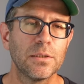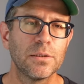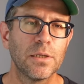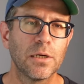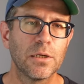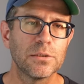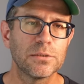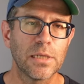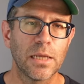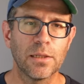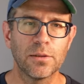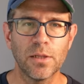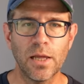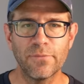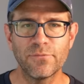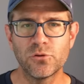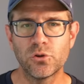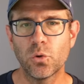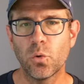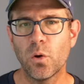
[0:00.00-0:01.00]
There's a
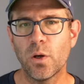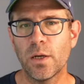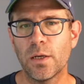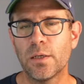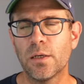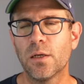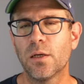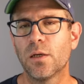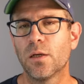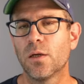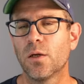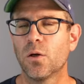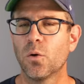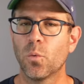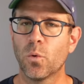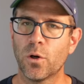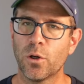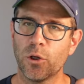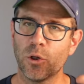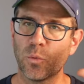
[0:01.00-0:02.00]
left join
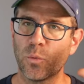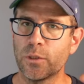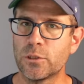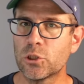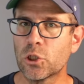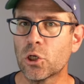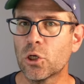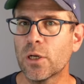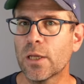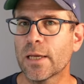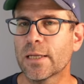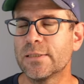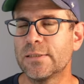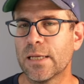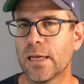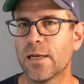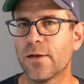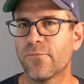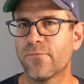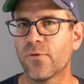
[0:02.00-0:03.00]
where you're returning a
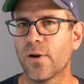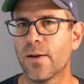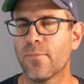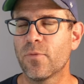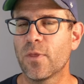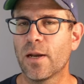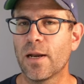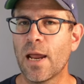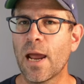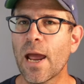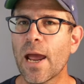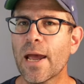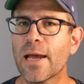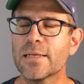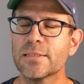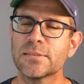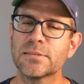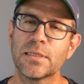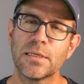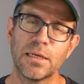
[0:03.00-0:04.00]
data frame that
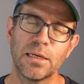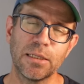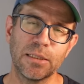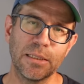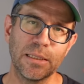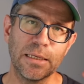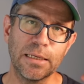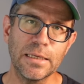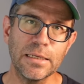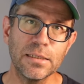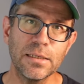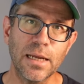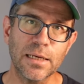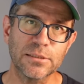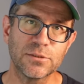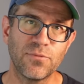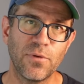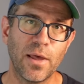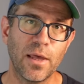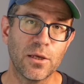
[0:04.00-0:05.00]
has the
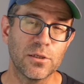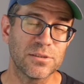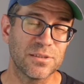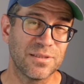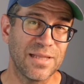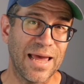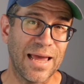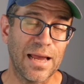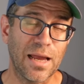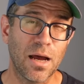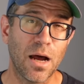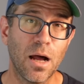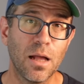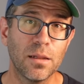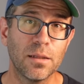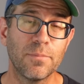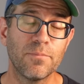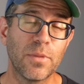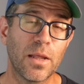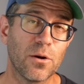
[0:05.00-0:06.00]
index values in that
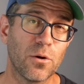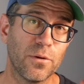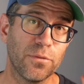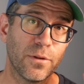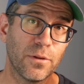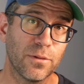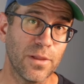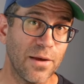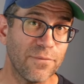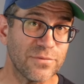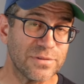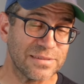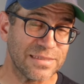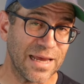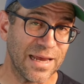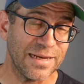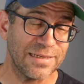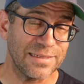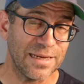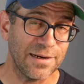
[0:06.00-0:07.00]
column that are on the left
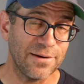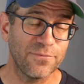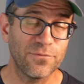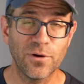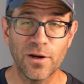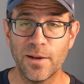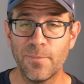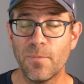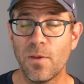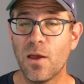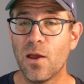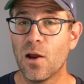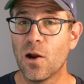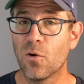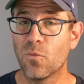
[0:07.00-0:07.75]
side data frame,